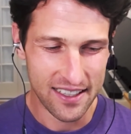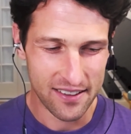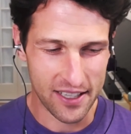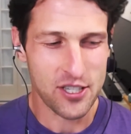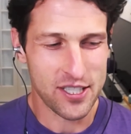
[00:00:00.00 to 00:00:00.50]

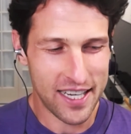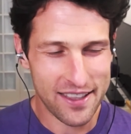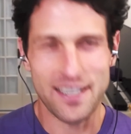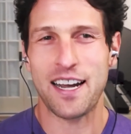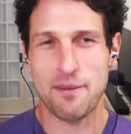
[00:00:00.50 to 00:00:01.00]
let's just say the
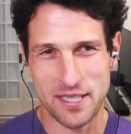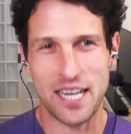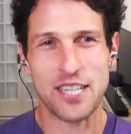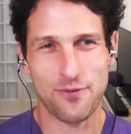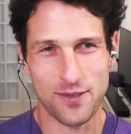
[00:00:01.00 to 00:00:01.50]

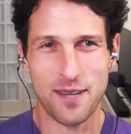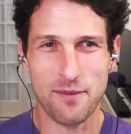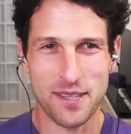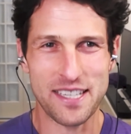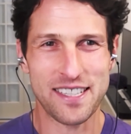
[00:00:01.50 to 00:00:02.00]
documentation for some
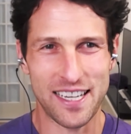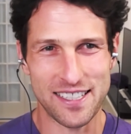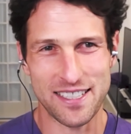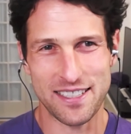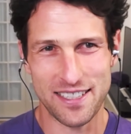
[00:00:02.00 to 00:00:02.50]
of these
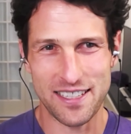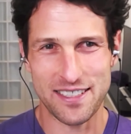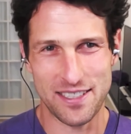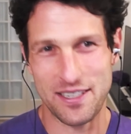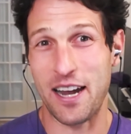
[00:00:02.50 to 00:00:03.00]
things is,
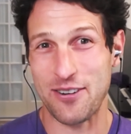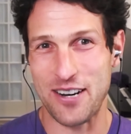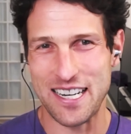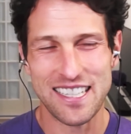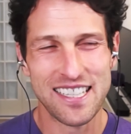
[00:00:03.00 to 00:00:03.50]
is not
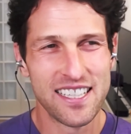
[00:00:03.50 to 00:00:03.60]
great.